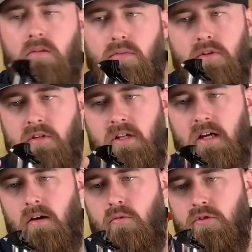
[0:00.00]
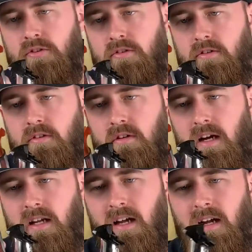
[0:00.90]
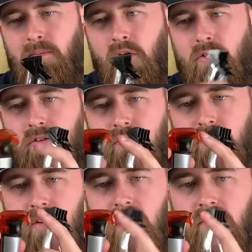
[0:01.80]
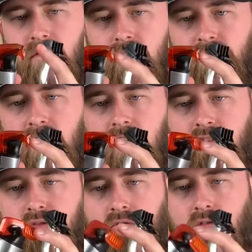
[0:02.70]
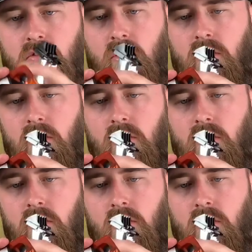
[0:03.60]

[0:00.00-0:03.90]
But yeah, I'm not a huge fan of the actual